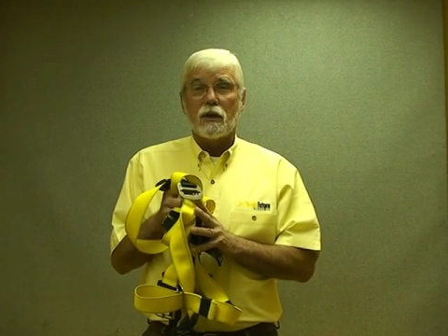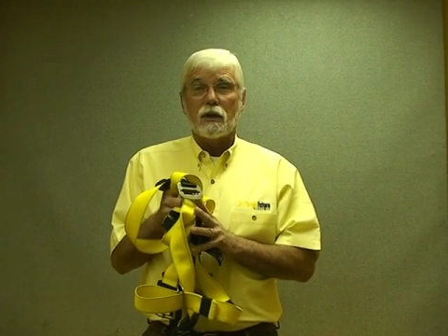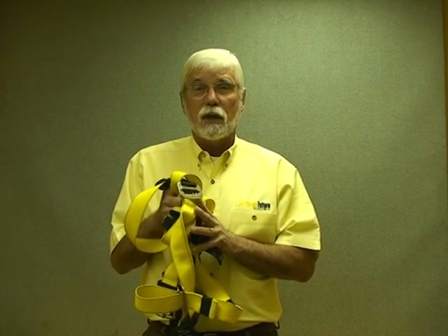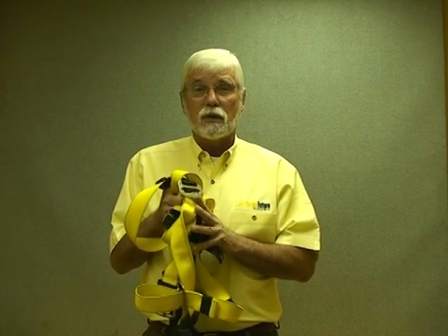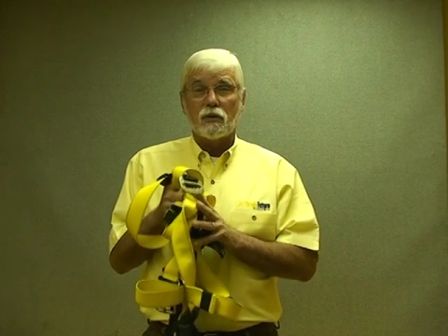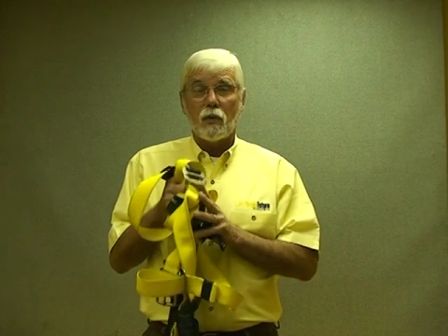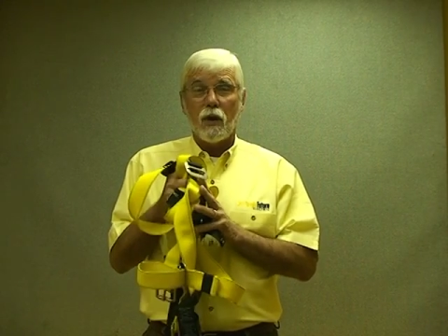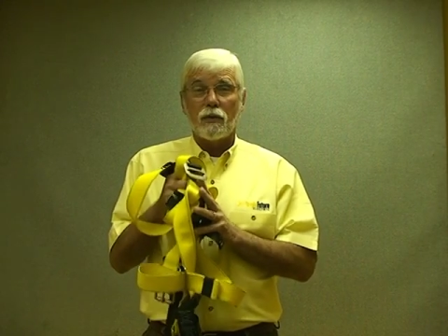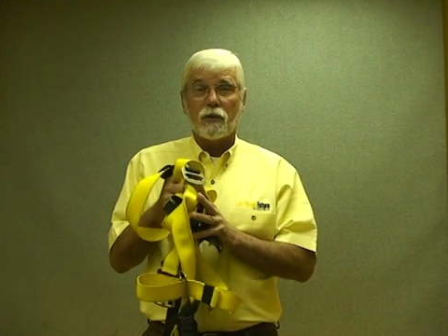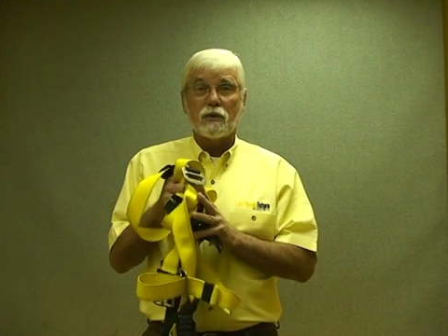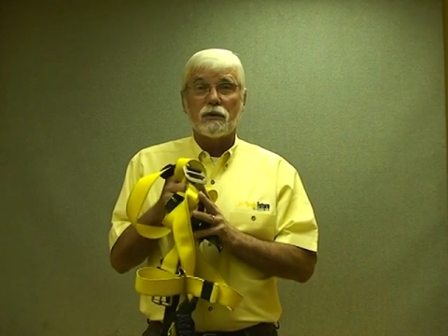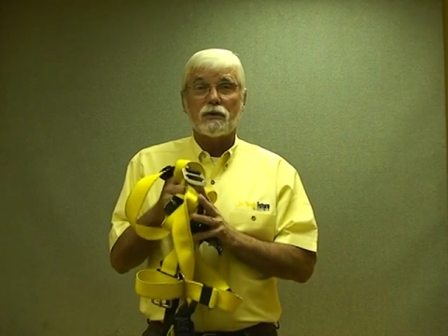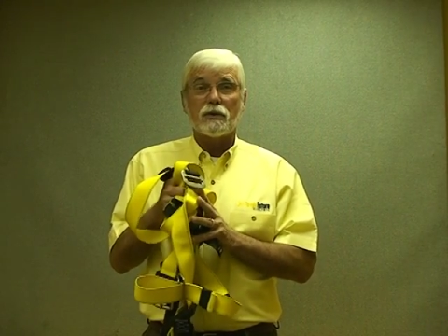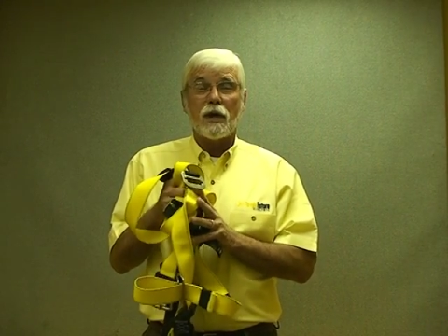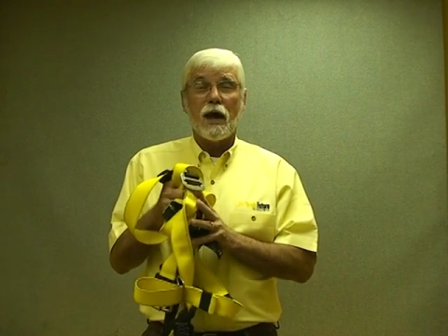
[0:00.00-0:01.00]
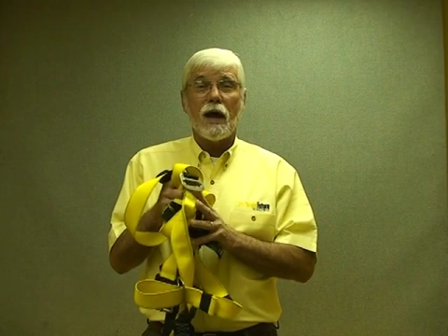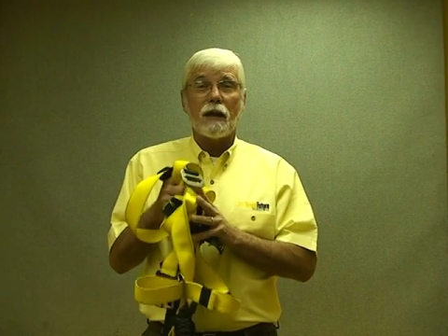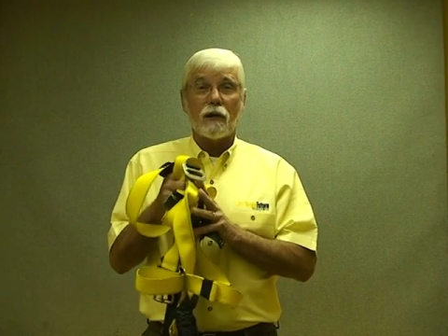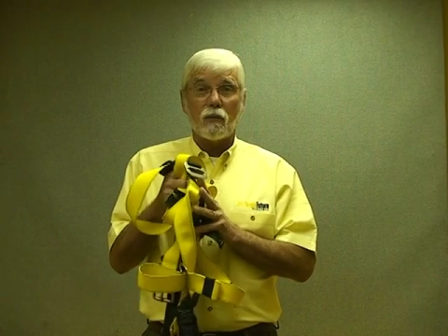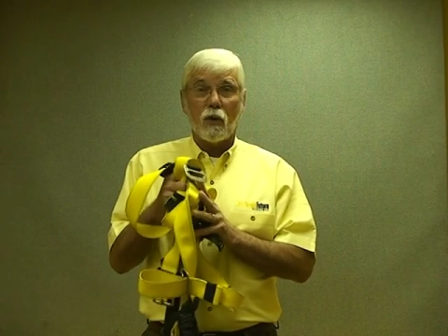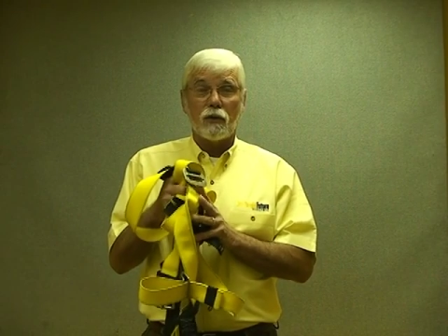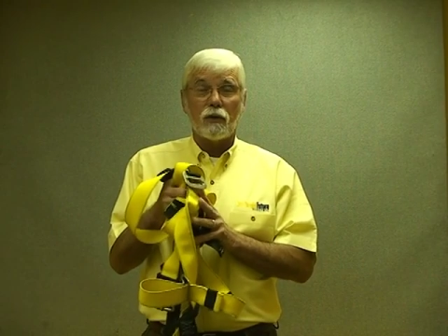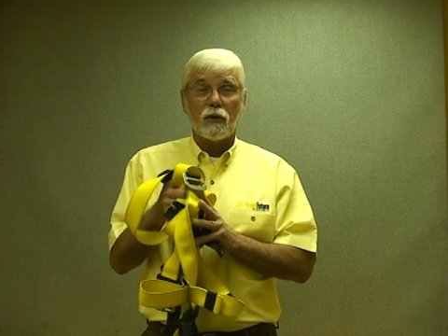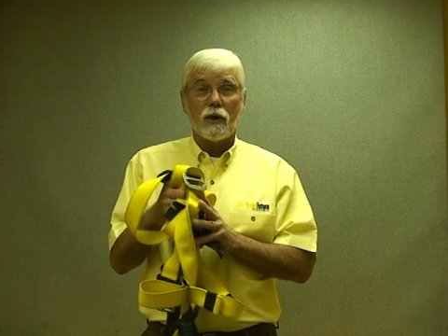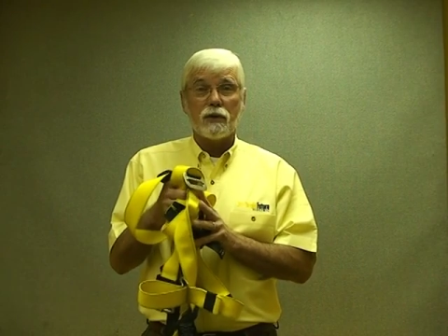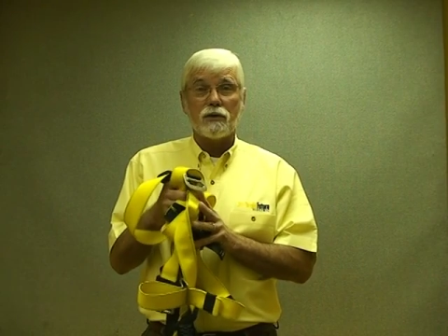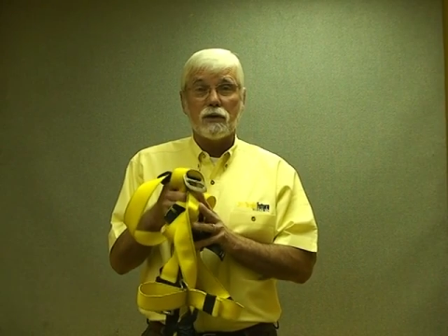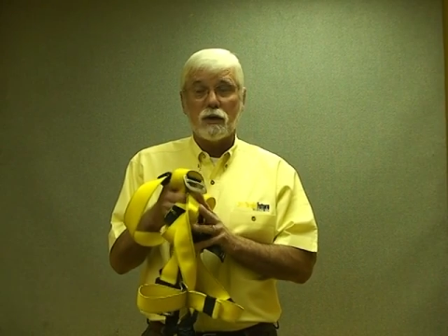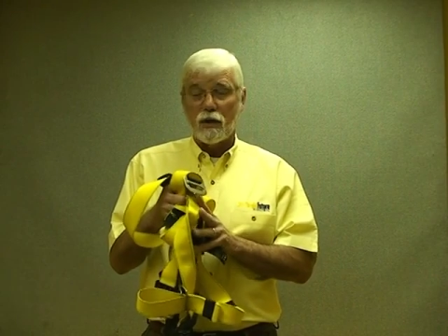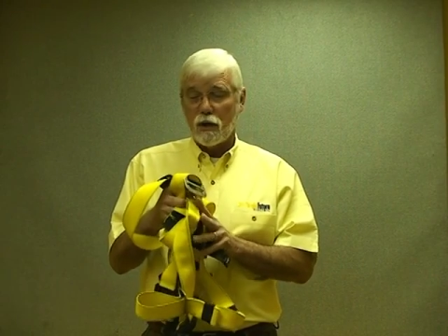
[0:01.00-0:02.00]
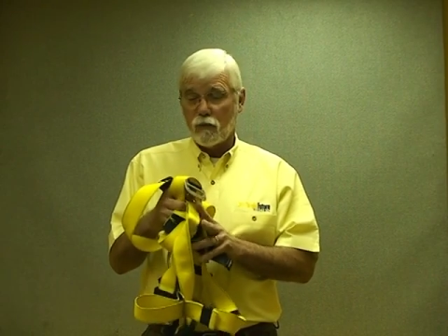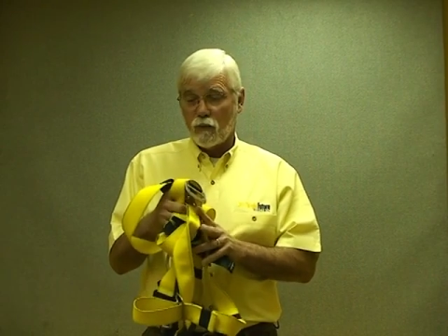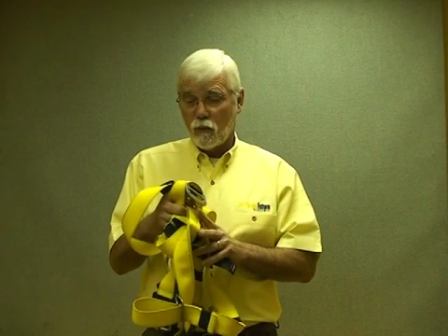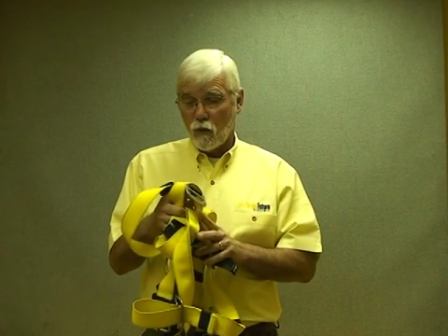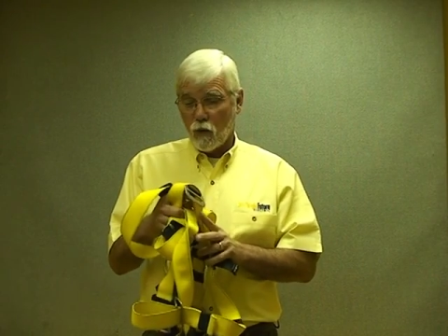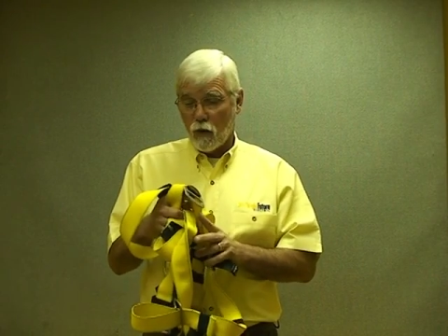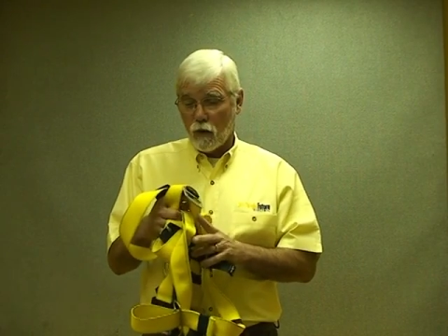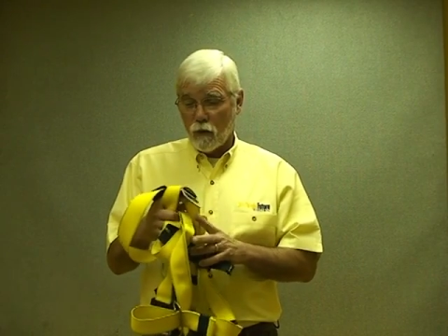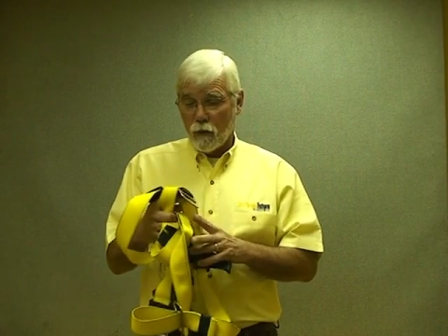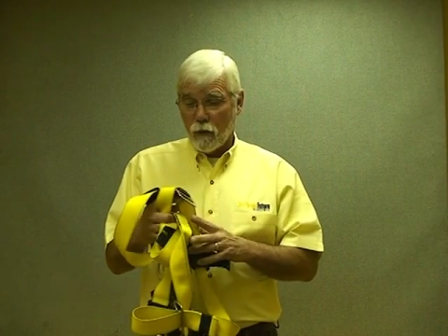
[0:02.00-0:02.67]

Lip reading: That's what they're designed and what they're engineered for.